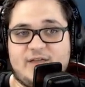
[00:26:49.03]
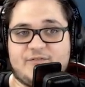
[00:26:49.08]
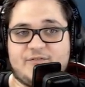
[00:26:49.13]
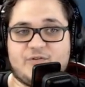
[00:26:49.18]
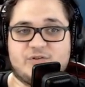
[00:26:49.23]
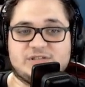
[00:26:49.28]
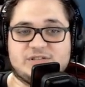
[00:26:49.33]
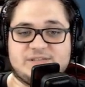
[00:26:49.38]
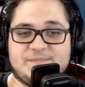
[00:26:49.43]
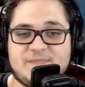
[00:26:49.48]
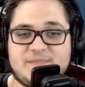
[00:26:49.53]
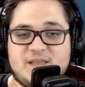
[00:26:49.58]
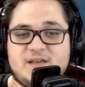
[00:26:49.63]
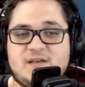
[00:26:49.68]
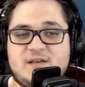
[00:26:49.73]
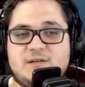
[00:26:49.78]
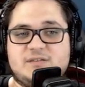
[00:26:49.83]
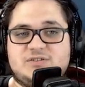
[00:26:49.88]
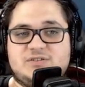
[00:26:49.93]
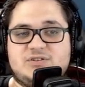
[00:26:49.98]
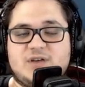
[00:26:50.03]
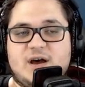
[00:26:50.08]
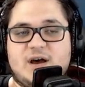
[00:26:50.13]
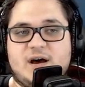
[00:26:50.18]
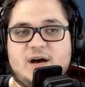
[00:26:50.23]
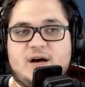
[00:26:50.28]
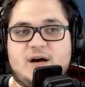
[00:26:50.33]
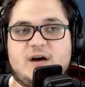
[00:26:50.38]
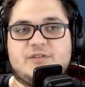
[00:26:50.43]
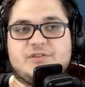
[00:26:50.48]
Of course,
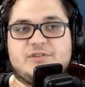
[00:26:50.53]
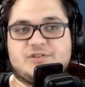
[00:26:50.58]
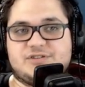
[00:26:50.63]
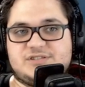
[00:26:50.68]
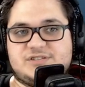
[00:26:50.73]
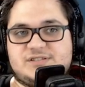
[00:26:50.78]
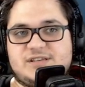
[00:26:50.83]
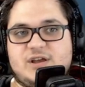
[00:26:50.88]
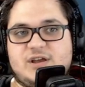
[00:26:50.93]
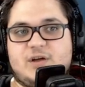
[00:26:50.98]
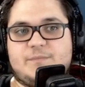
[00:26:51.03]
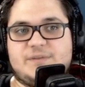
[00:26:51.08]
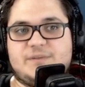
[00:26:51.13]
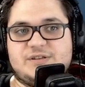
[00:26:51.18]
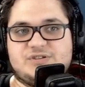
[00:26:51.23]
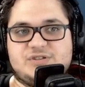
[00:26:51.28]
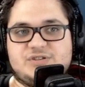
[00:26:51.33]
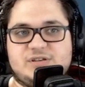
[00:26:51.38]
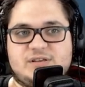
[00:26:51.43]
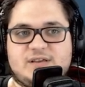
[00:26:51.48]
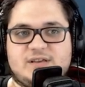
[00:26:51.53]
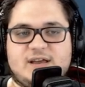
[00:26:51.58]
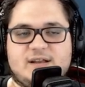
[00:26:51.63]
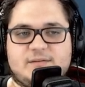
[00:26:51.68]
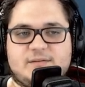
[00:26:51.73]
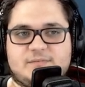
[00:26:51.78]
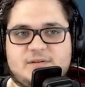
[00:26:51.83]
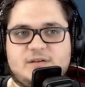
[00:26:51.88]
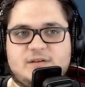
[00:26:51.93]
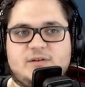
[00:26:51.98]
other CRPG kind
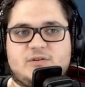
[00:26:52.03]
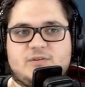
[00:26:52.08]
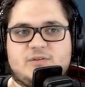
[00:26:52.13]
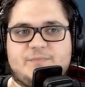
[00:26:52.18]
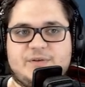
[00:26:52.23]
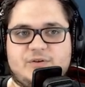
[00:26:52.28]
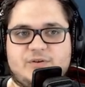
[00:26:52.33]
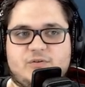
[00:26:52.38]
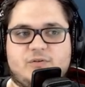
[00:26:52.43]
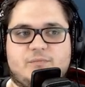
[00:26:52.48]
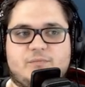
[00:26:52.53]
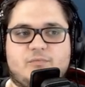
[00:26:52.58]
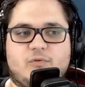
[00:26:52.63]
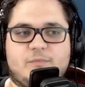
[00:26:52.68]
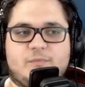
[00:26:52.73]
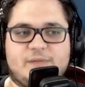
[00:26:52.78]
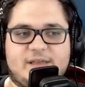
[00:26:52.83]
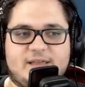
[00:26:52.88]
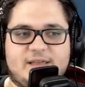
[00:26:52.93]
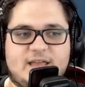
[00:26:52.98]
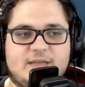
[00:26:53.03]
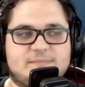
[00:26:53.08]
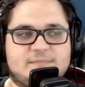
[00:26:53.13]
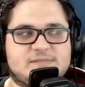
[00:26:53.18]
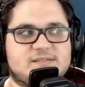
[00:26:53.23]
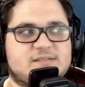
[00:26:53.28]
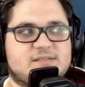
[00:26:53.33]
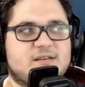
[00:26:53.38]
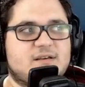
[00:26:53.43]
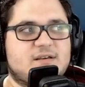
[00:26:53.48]
of, you know, computer role-playing games